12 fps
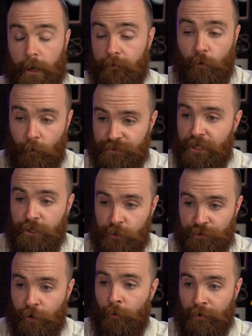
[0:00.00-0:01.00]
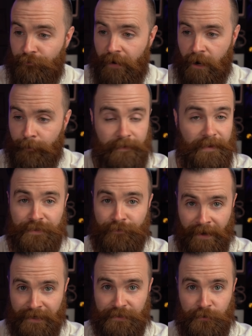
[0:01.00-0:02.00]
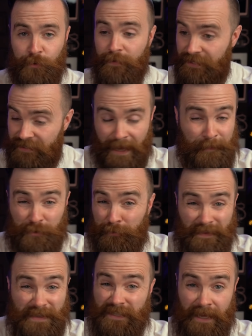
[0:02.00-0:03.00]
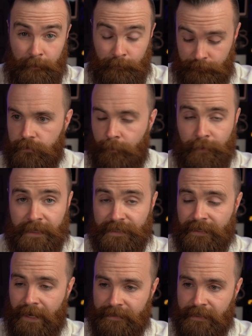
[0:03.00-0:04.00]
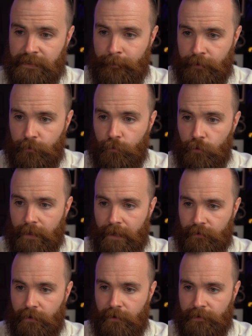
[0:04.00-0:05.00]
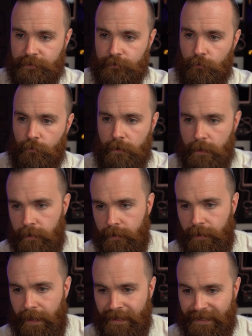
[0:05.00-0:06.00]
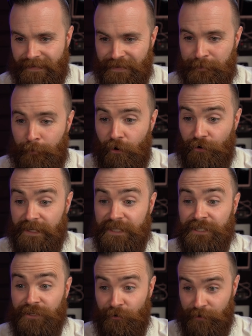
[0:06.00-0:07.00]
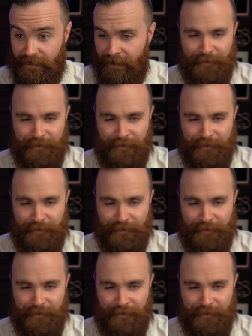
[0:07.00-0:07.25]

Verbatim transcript: Now, of course, you can use your own environment. That's fine too. The steps will be the same. So I'm gonna get signed into my Google Cloud Console and get this party started.